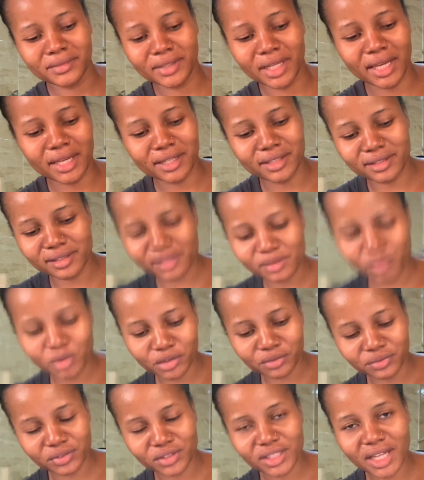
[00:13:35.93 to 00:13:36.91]
I hate the
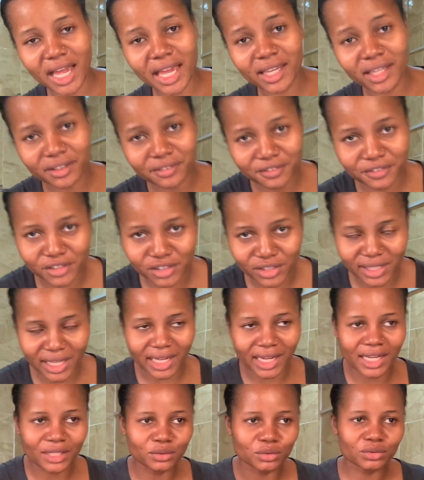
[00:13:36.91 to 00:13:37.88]
smell of fish. I hate fish.
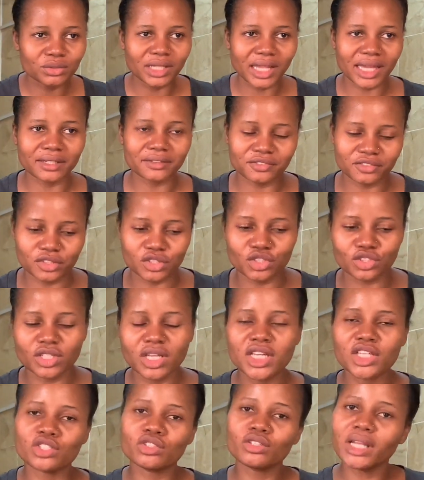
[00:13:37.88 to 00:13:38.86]
Like, I don't like fish.
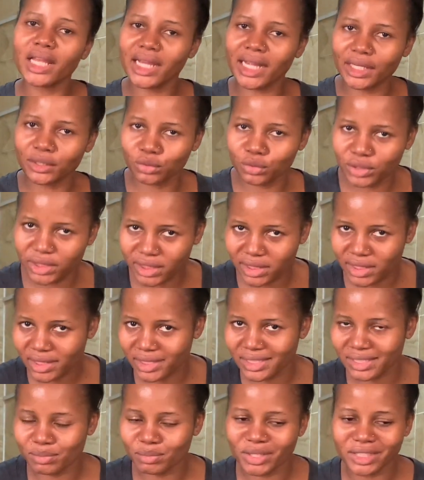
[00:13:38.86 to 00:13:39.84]
Not like I don't eat
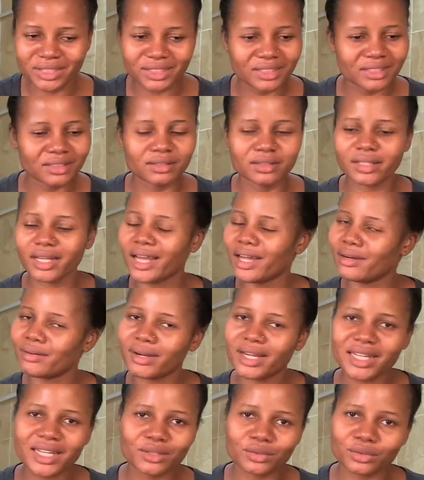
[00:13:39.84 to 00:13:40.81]
it, but I'd
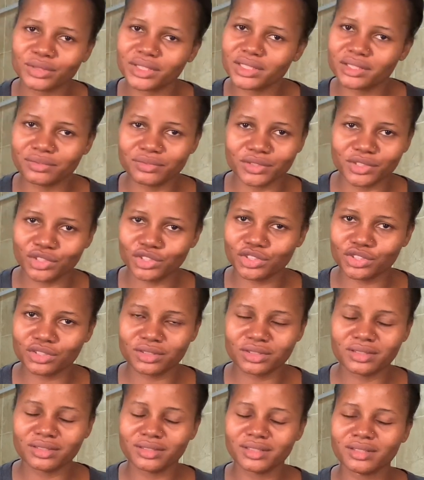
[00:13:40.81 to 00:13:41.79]
rather not eat
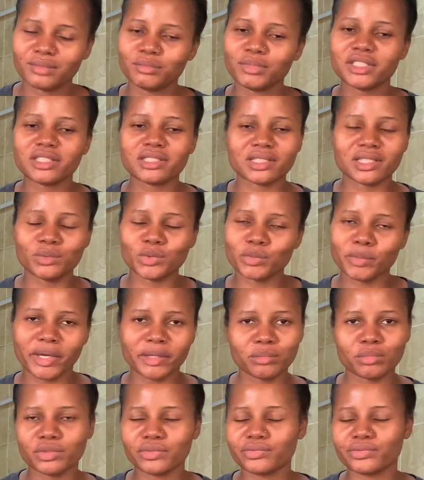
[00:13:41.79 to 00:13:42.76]
fish. Please give me
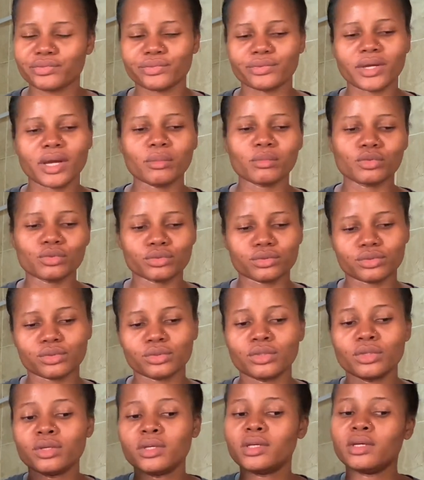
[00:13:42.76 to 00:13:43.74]
my beef. I'm good.
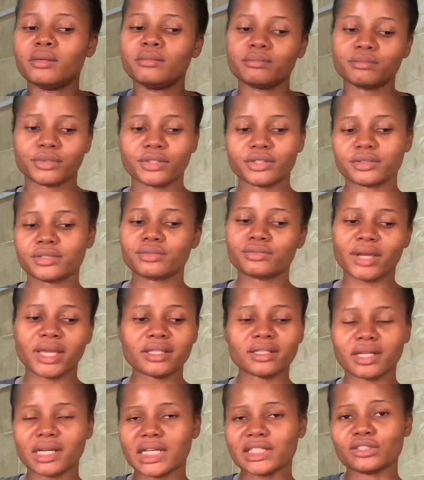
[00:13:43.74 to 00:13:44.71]
But
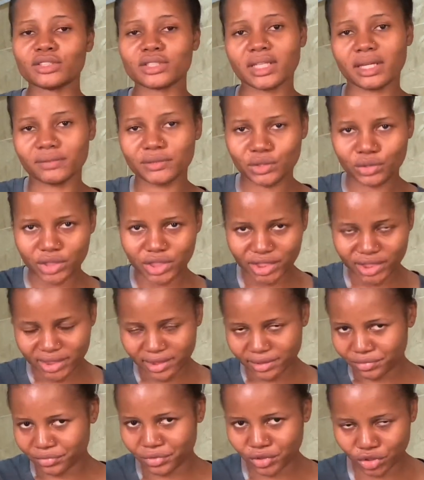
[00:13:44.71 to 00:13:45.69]
right now, I just have to eat
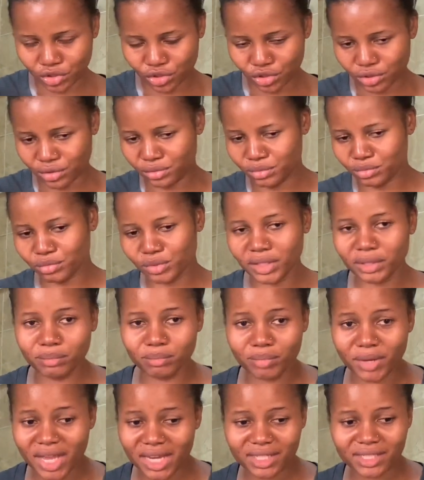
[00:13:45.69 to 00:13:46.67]
the fish.
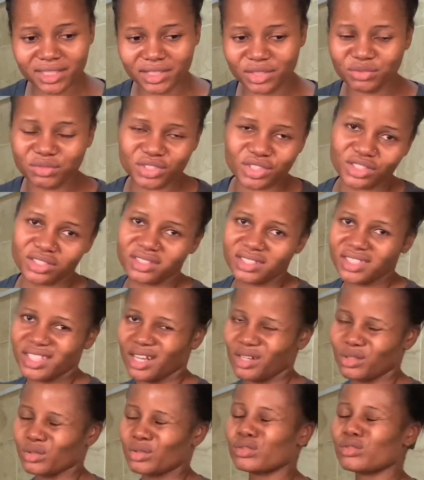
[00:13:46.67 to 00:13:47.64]
We barely eat fish in this
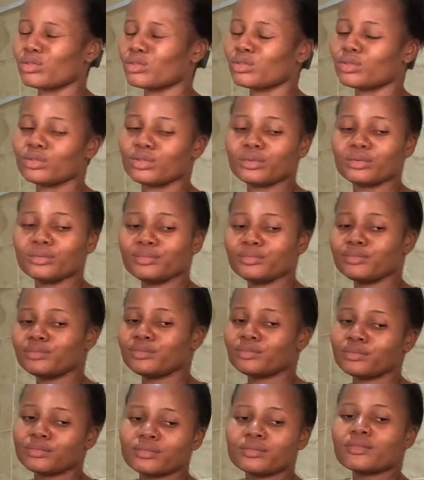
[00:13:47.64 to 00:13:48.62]
house, so.
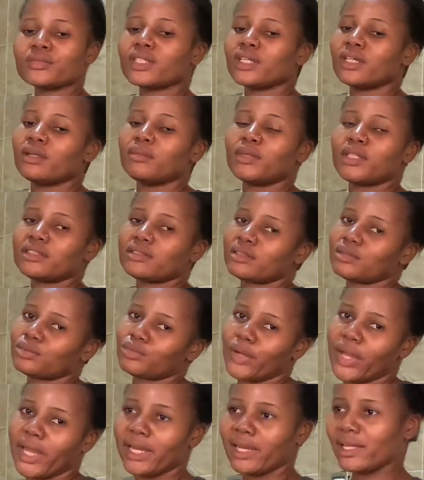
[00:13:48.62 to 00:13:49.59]
But
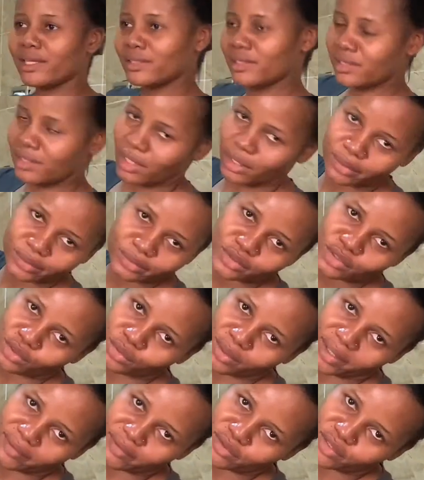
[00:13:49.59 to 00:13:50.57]
we're in Lent now,
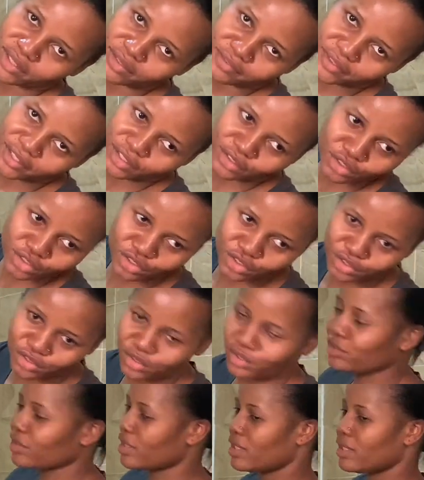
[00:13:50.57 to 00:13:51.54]
so we have to eat
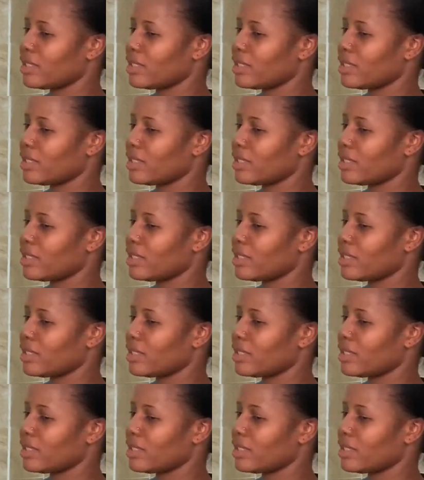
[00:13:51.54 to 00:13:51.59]
fish